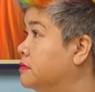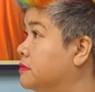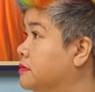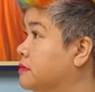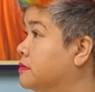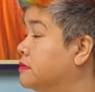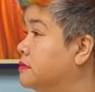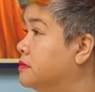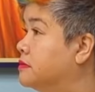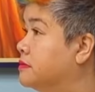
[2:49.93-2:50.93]

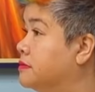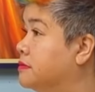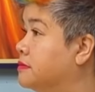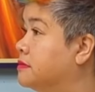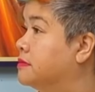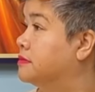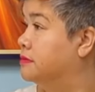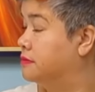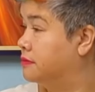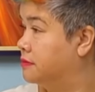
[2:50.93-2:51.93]

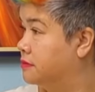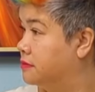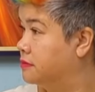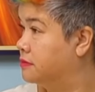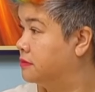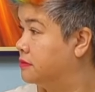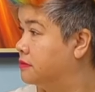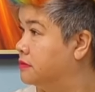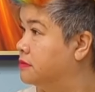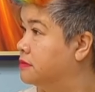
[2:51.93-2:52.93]

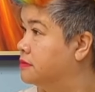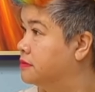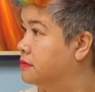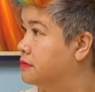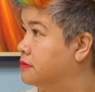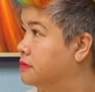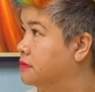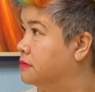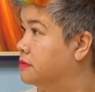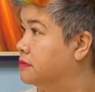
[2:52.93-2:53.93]

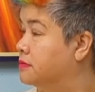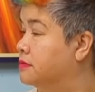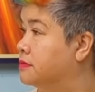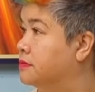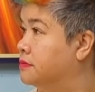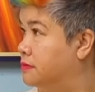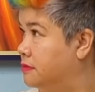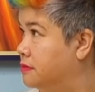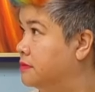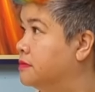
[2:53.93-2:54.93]

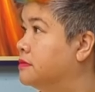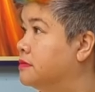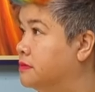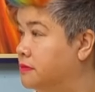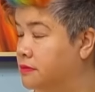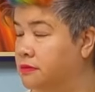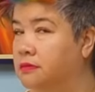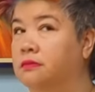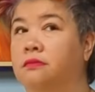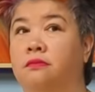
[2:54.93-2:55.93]

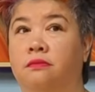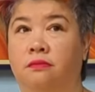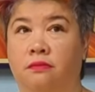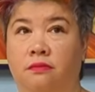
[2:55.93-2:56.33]
[no speech]